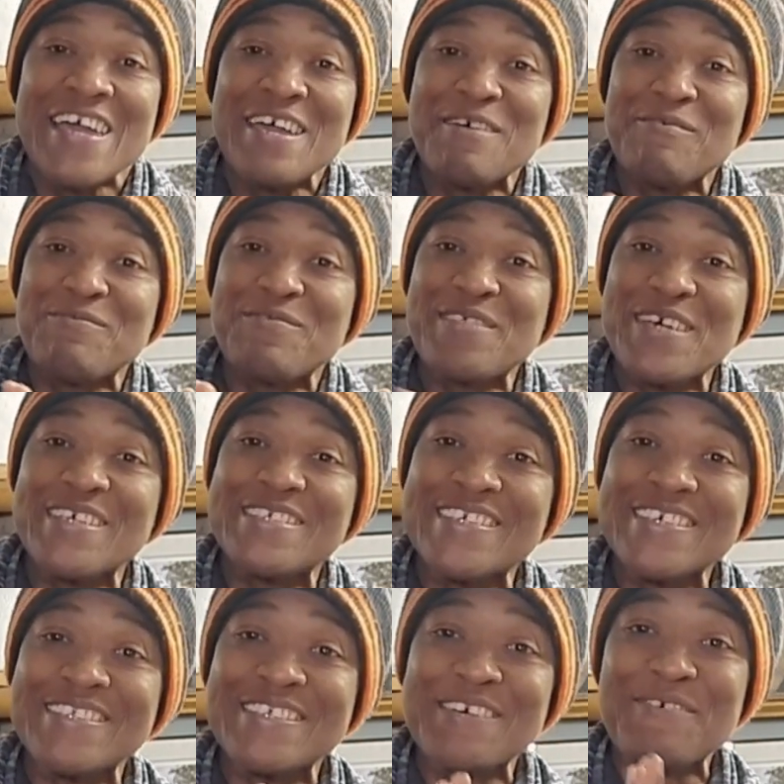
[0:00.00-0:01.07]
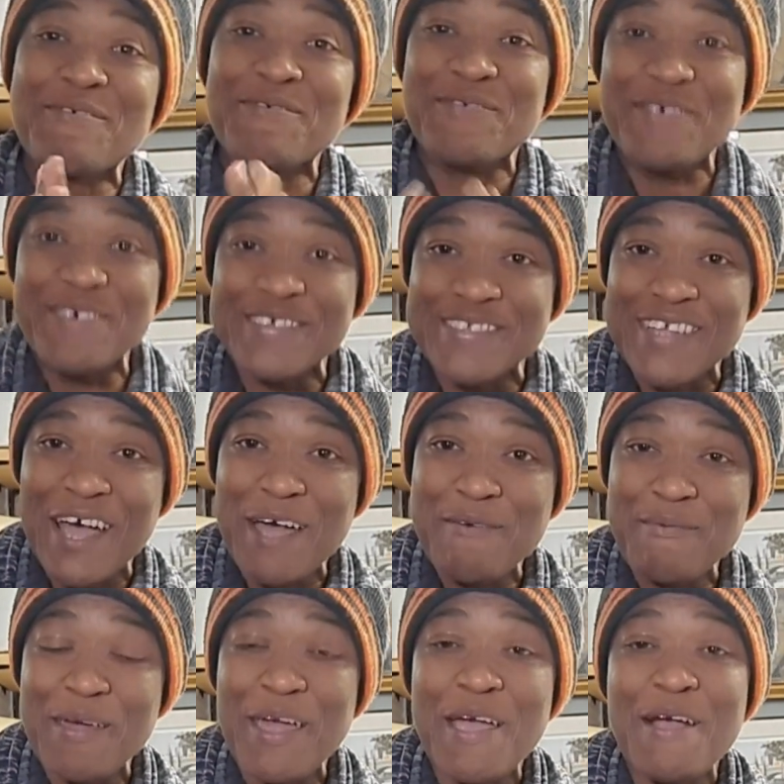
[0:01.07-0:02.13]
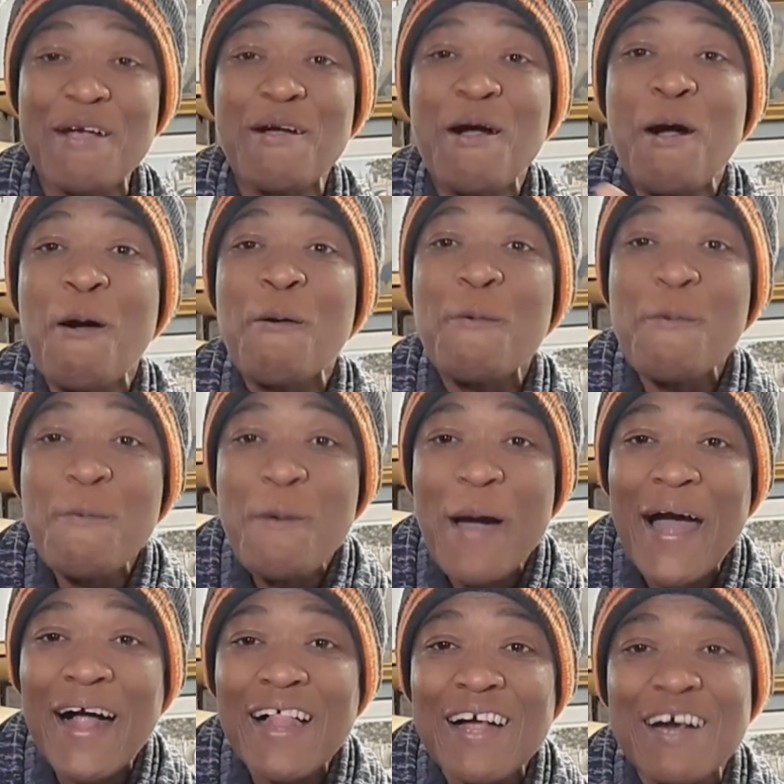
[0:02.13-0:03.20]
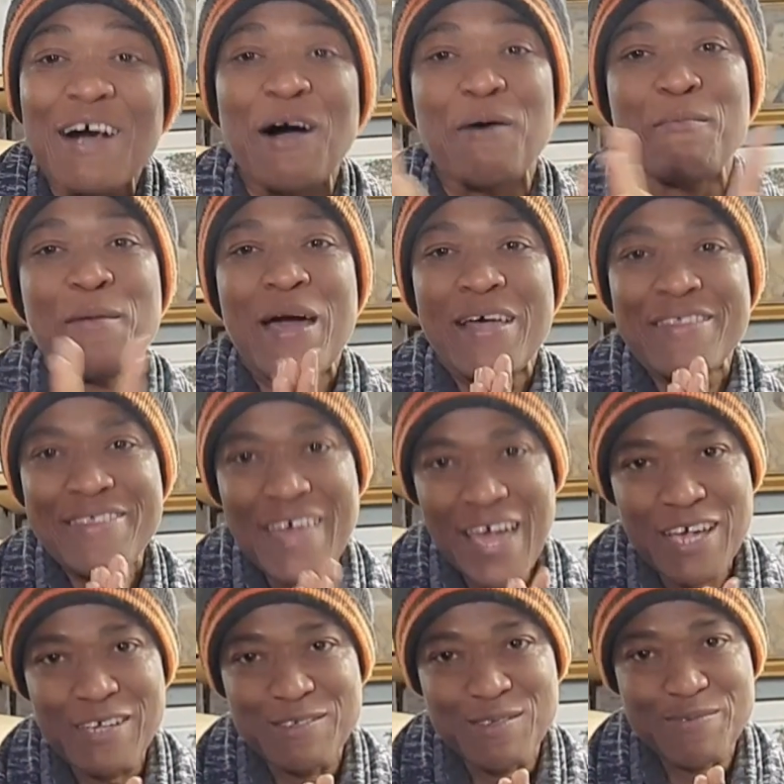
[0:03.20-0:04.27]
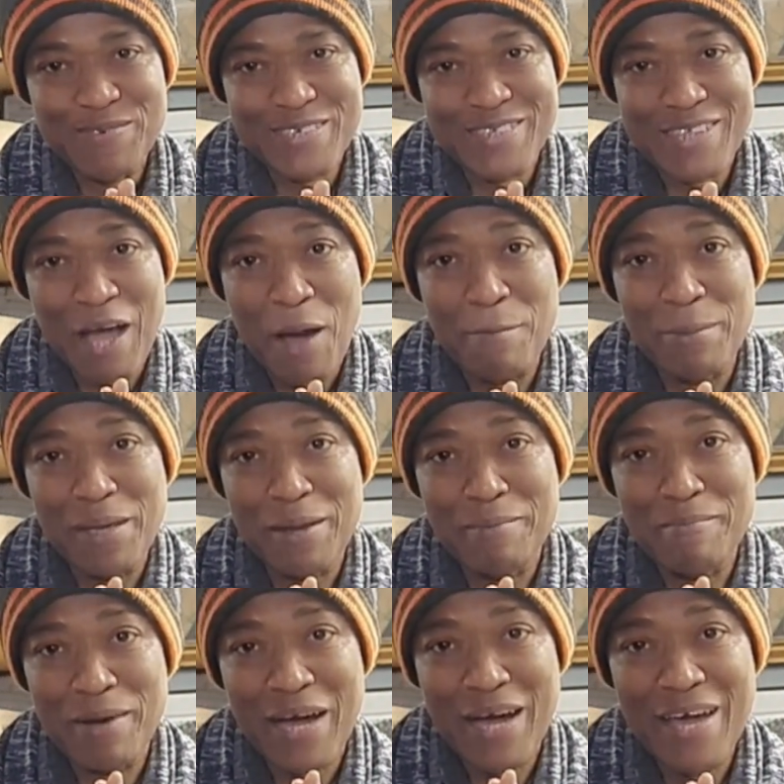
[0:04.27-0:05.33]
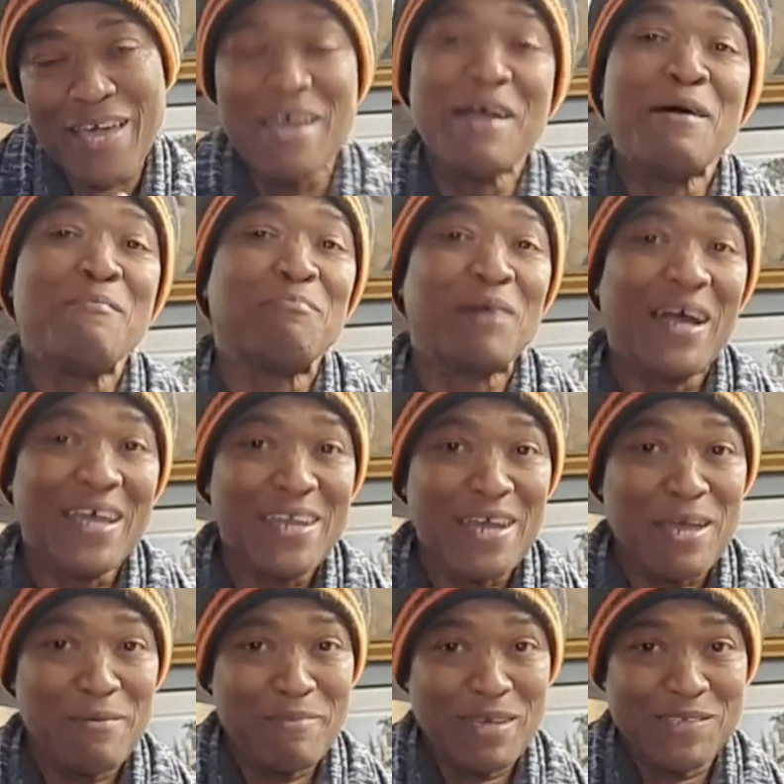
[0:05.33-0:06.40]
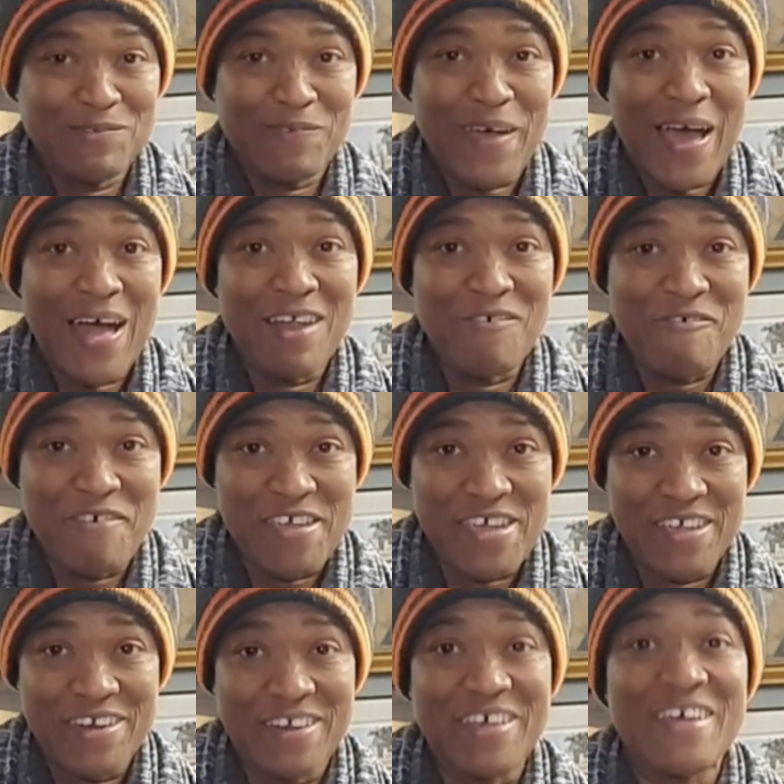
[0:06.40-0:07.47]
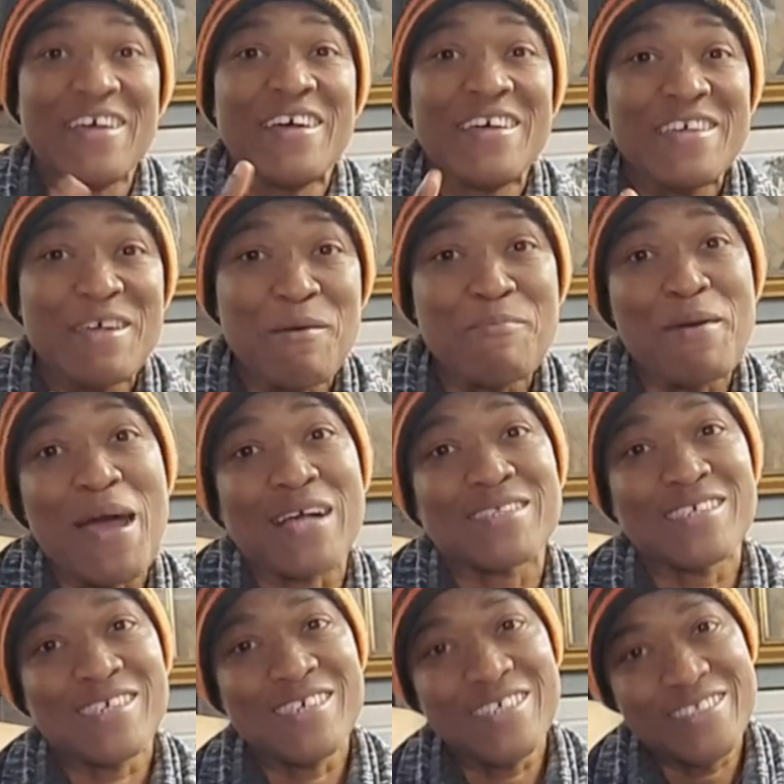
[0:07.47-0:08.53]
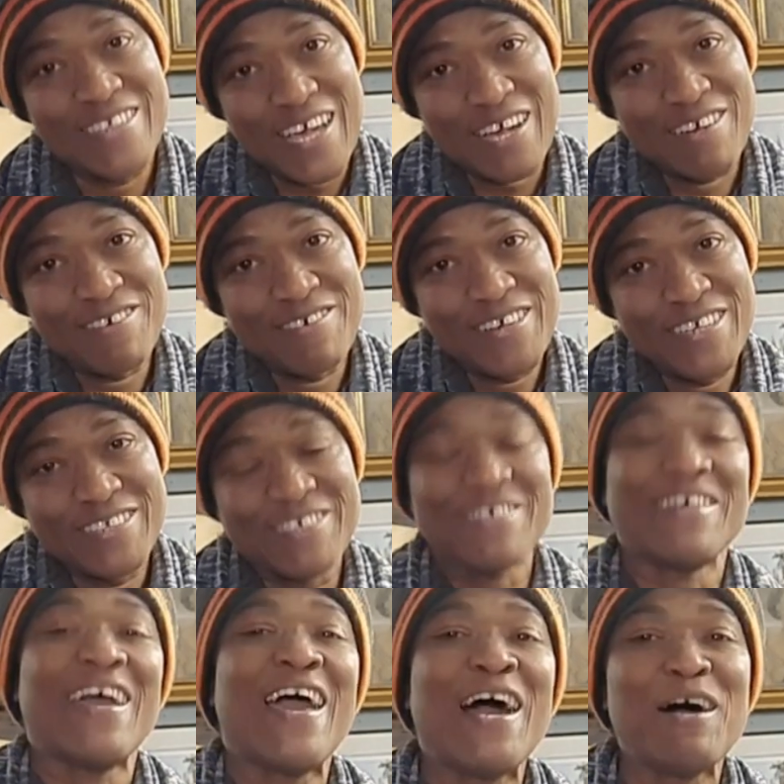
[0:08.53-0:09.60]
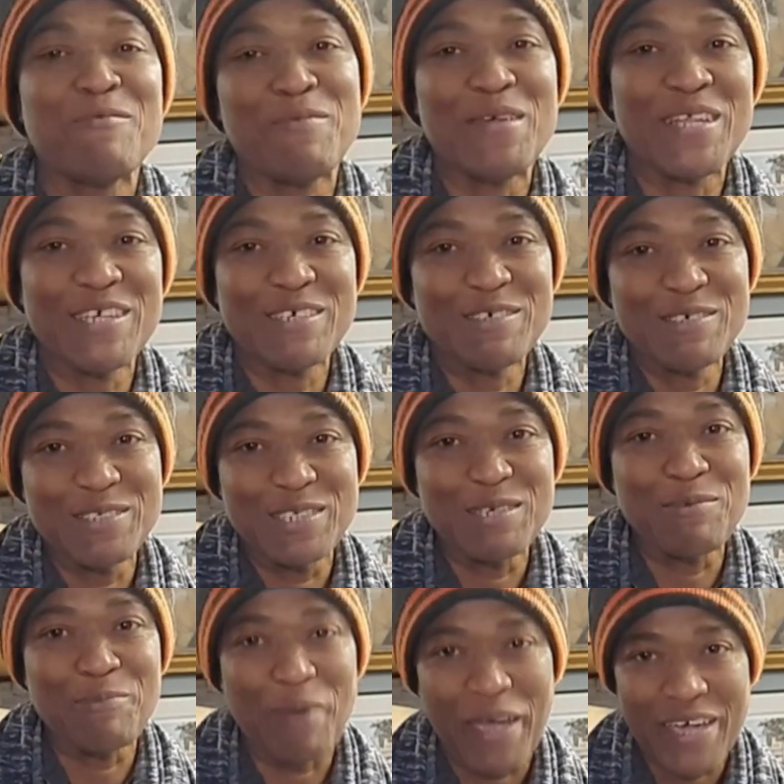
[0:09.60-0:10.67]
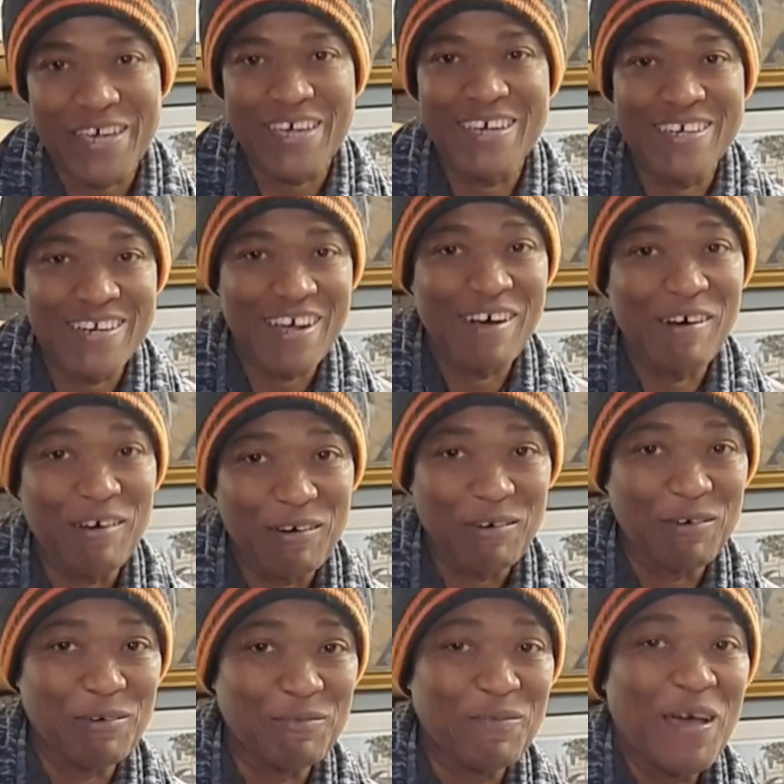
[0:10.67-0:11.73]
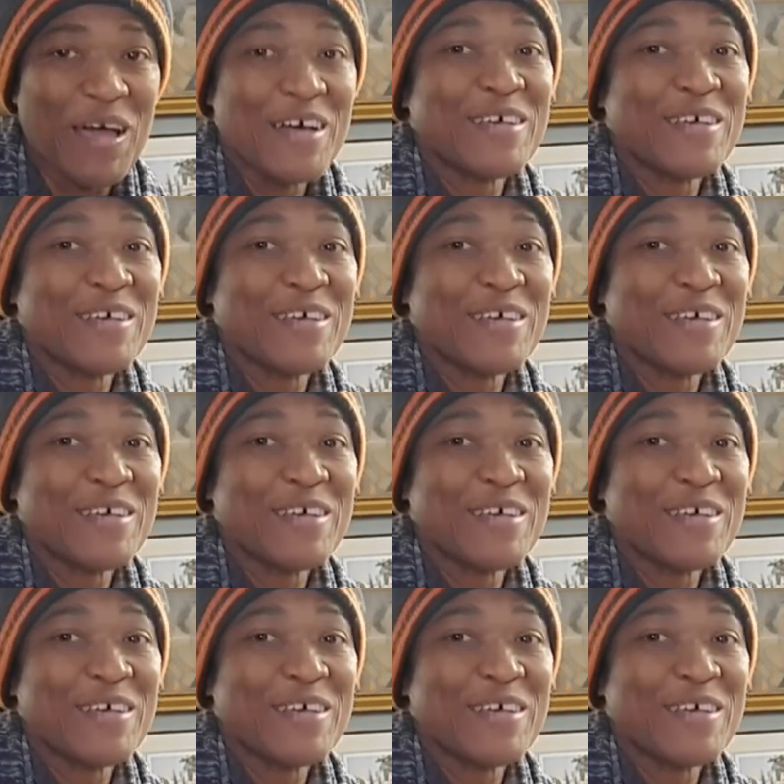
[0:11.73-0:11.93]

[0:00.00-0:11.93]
If this is your first time here, welcome. Thanks for stopping by. My name is Valrine, your practical decorator, helping you to make it home.